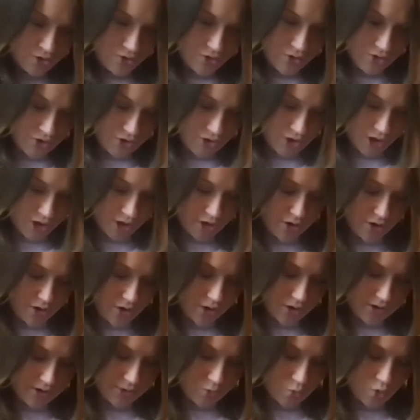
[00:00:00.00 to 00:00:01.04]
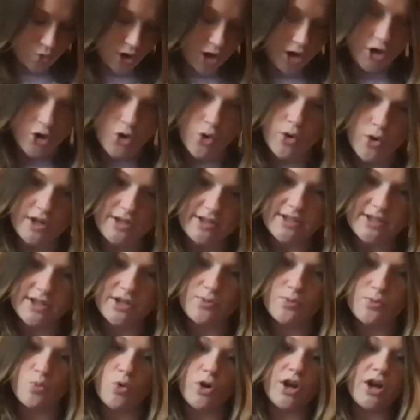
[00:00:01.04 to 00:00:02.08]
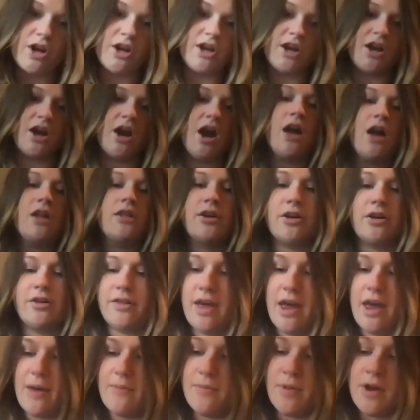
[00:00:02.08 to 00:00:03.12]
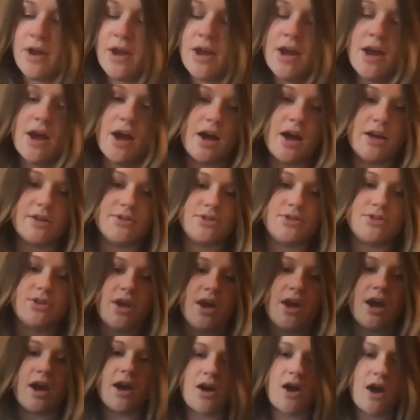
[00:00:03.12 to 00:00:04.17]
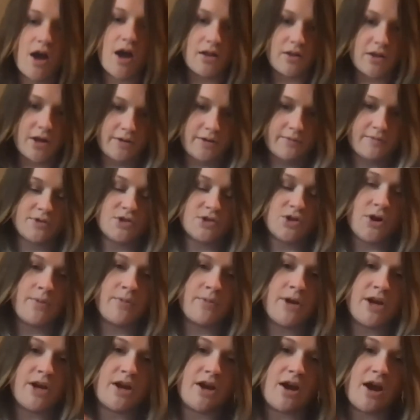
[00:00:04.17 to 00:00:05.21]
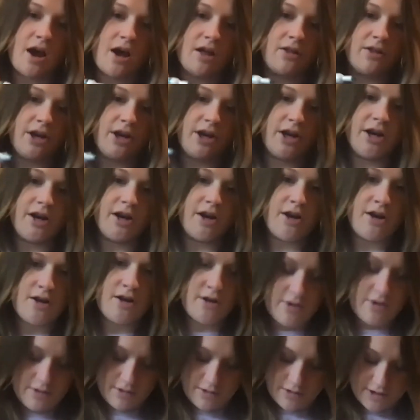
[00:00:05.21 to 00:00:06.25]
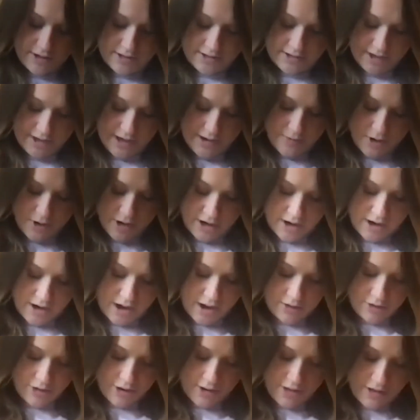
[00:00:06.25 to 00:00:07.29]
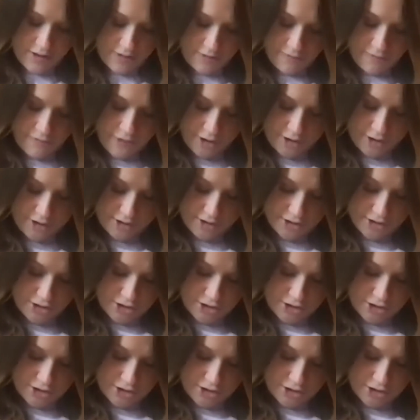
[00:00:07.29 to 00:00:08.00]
circles we're going to color them a color. So I'm going to color, let's see, I'm going to color the first